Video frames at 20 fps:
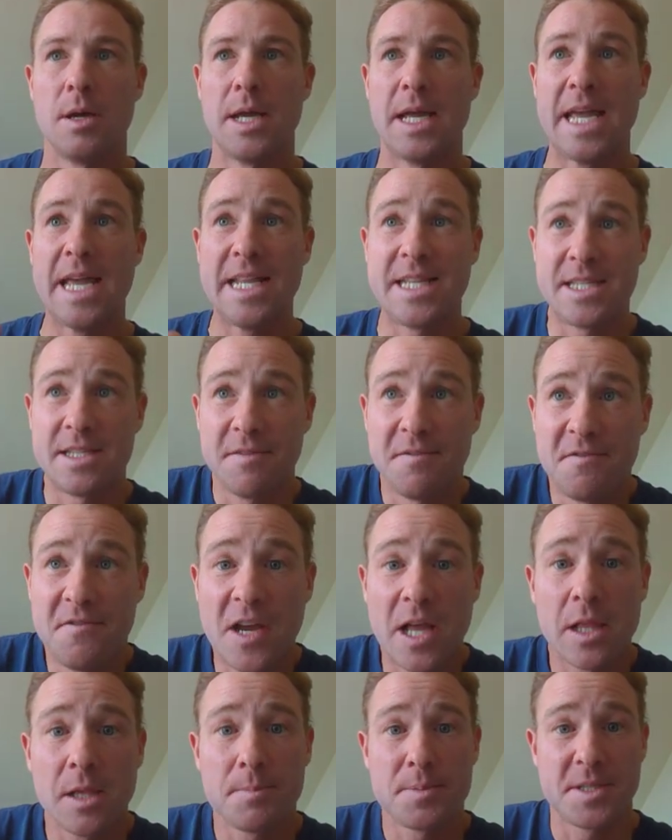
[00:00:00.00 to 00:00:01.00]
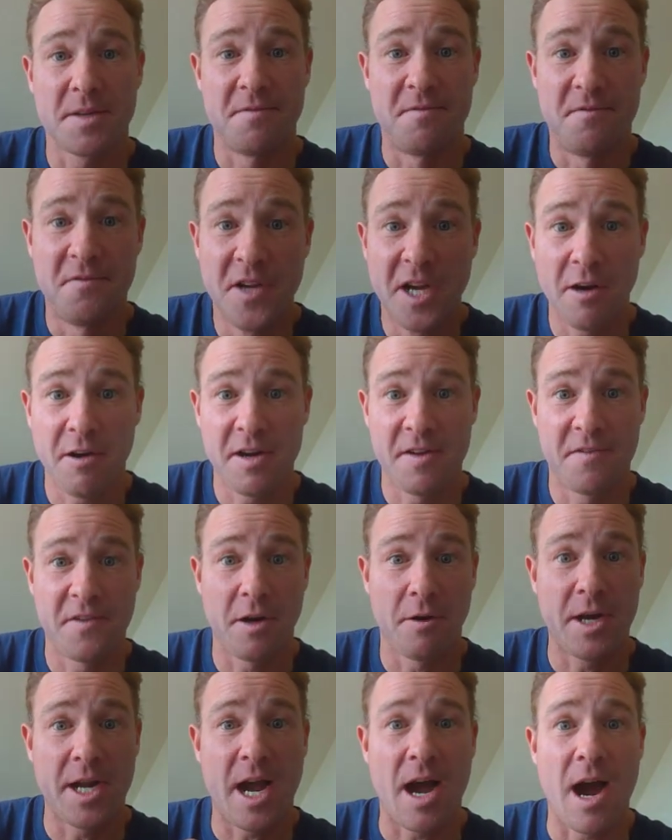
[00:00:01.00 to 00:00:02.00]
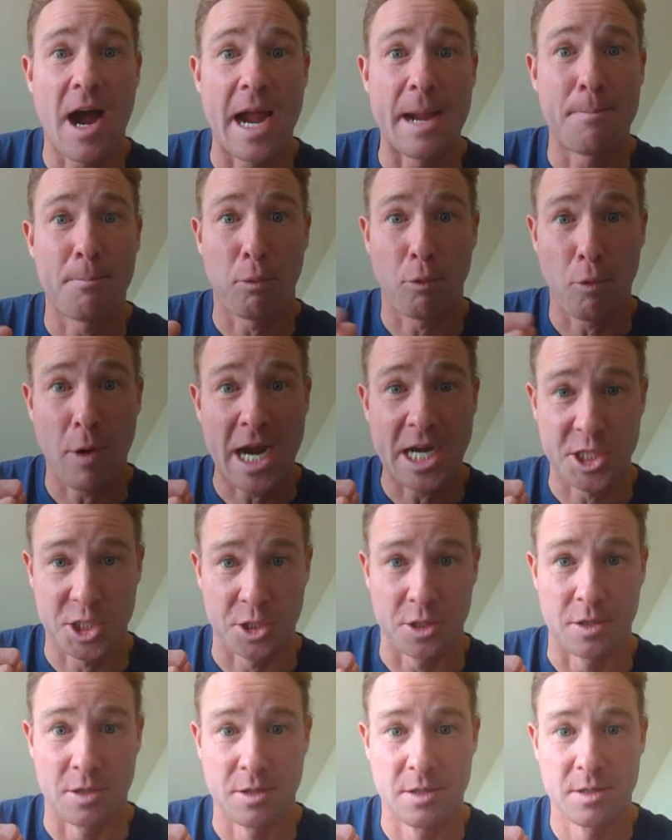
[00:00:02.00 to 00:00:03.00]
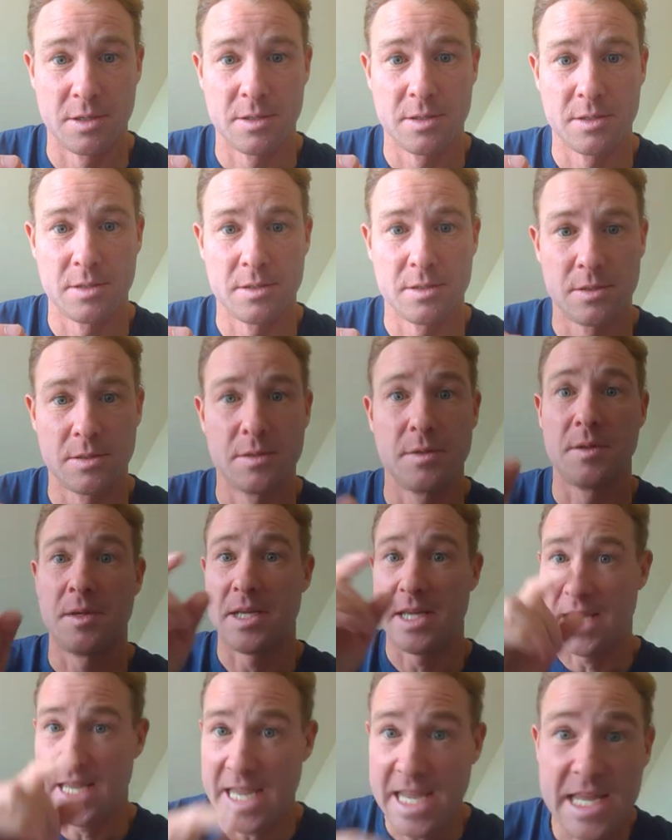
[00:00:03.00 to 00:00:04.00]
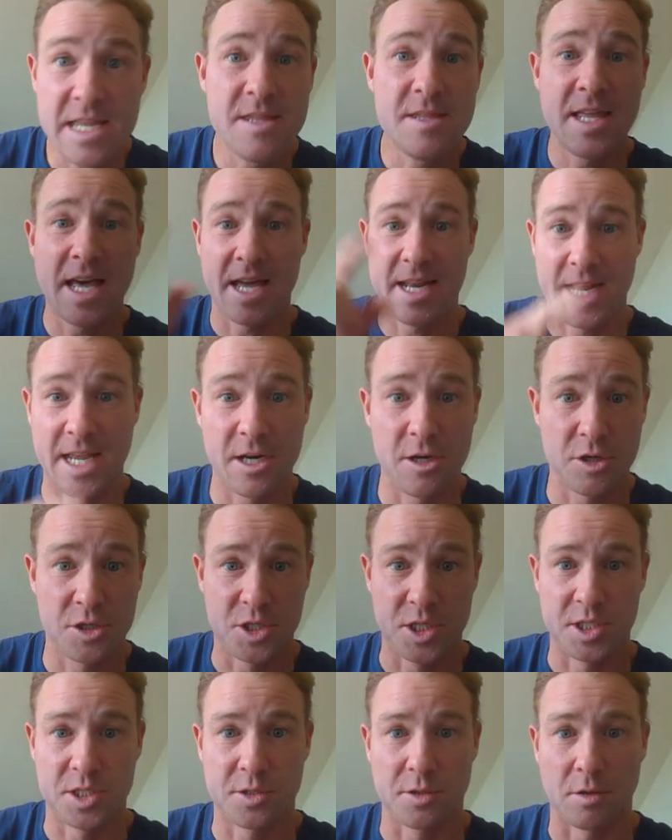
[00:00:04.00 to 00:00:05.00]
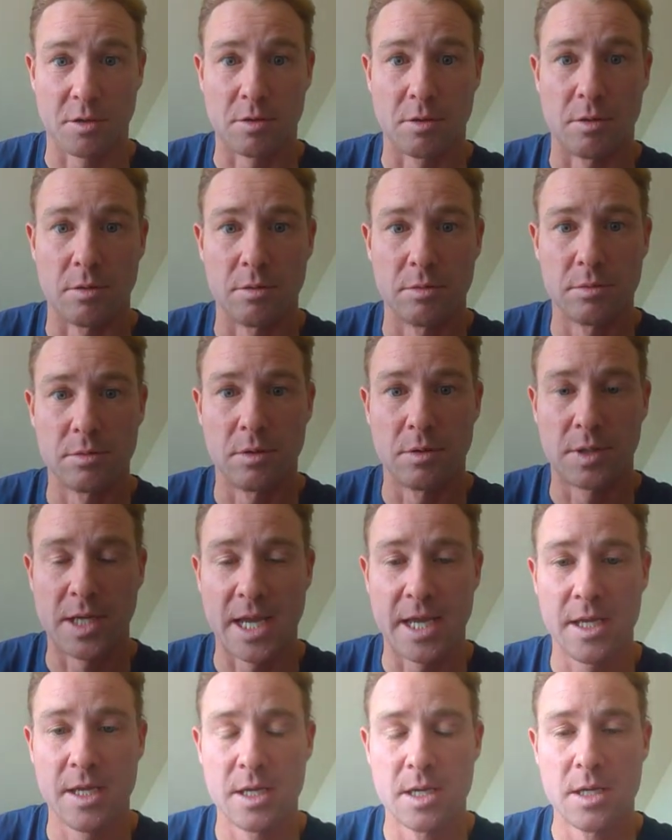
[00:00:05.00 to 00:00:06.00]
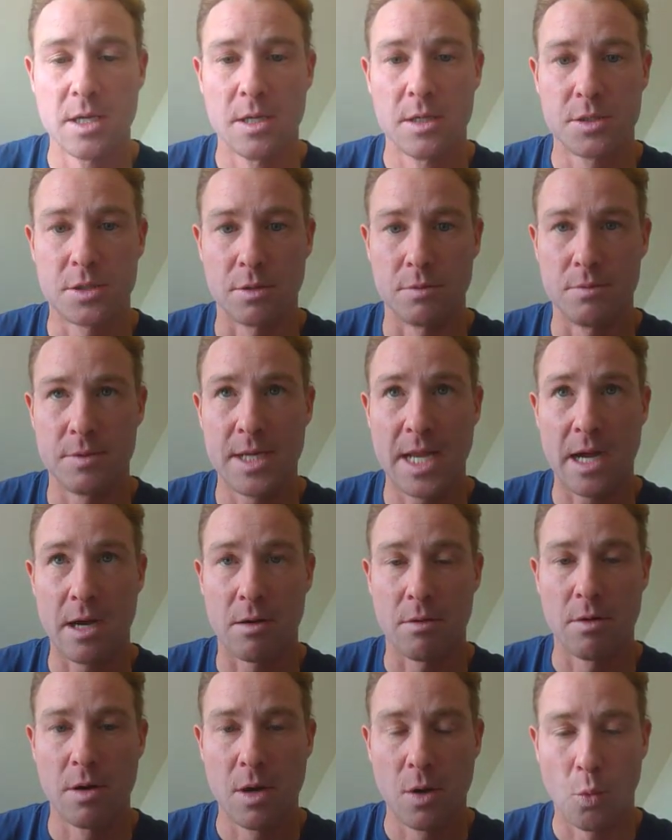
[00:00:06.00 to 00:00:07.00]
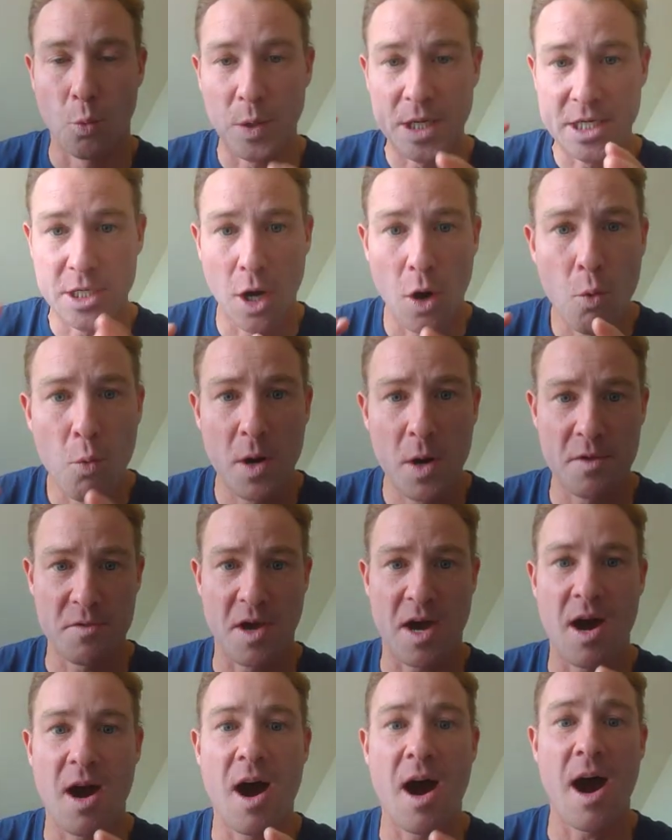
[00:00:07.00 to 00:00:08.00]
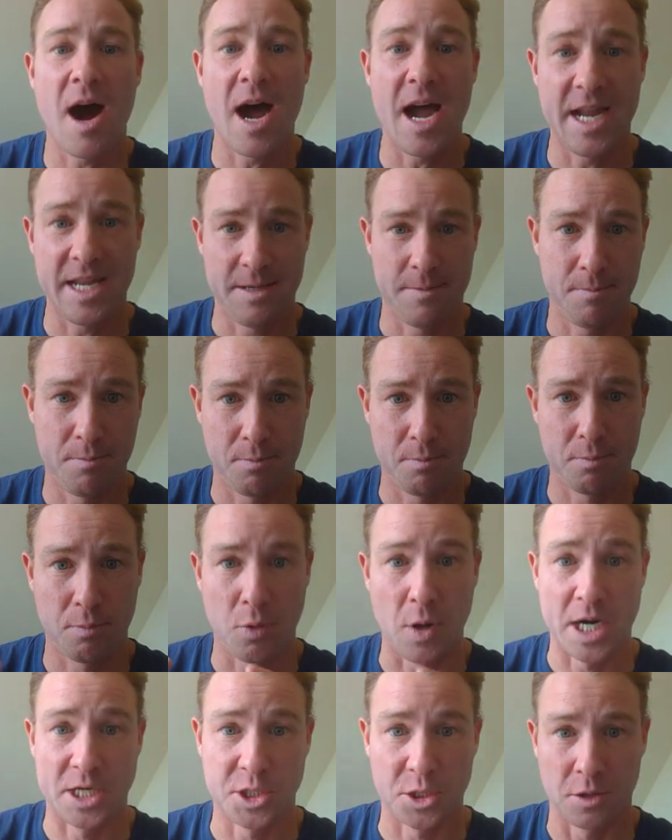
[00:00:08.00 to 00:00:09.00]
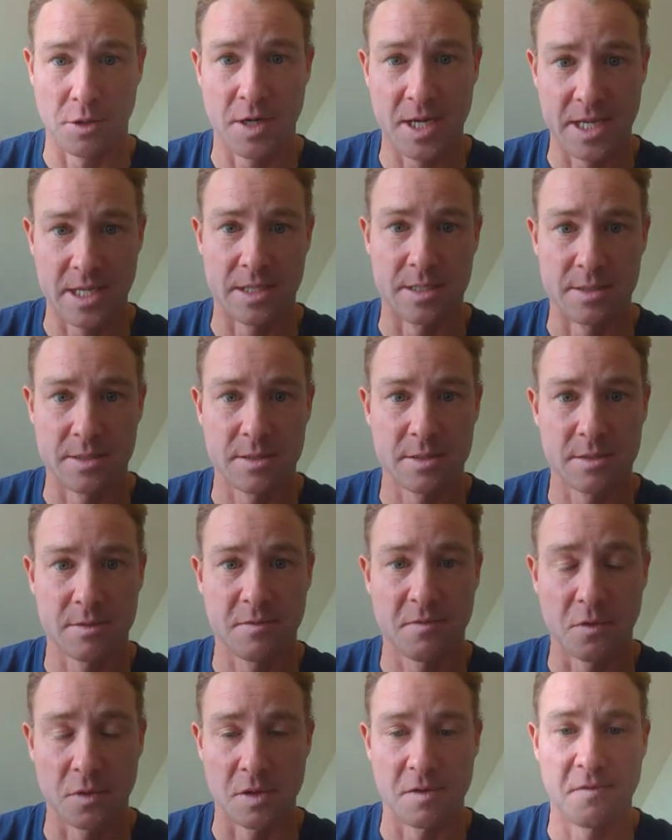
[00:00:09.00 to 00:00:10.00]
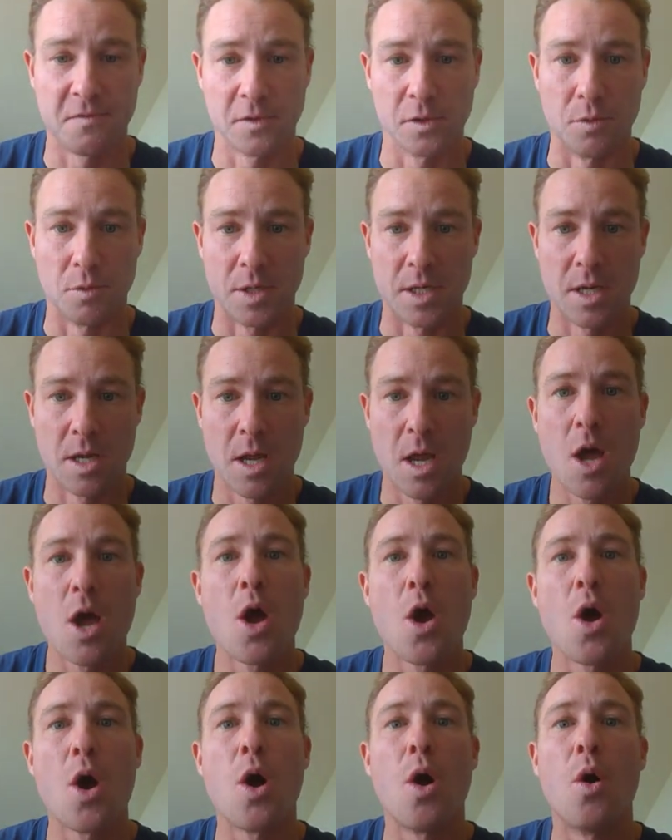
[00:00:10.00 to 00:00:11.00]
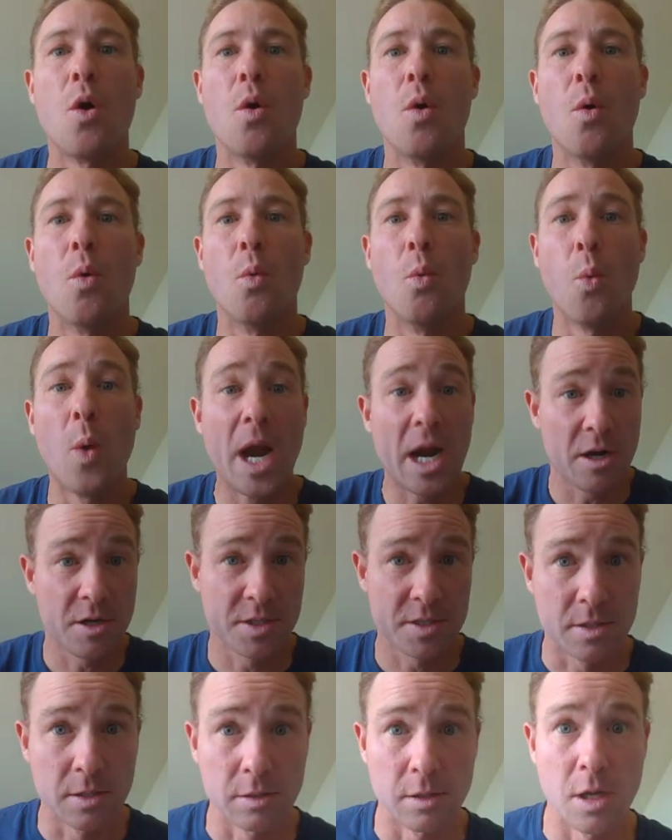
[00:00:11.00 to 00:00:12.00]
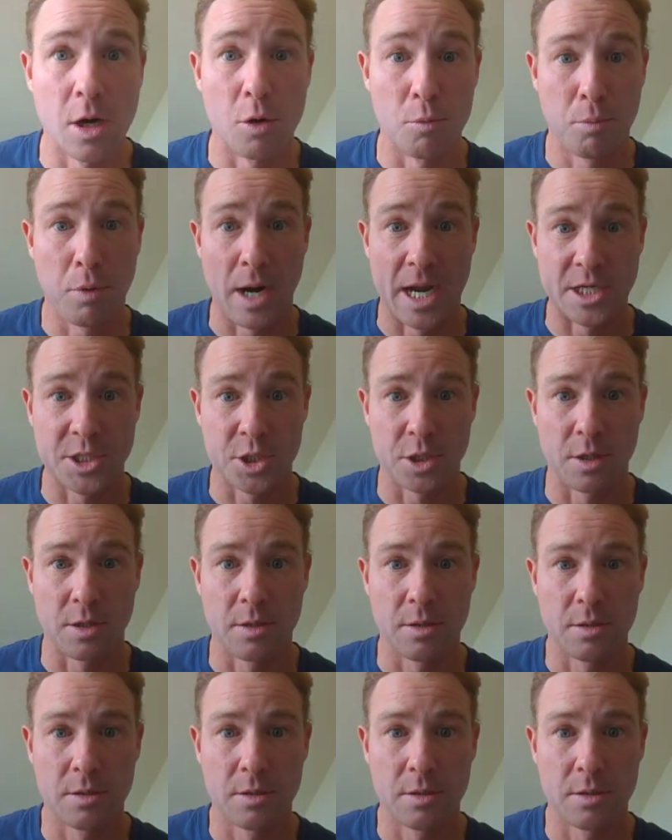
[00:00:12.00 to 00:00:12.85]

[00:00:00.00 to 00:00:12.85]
it develops a very, very high pressure in that energy circle, okay? So now we know where the high pressure is for the fluid. Where's the low pressure?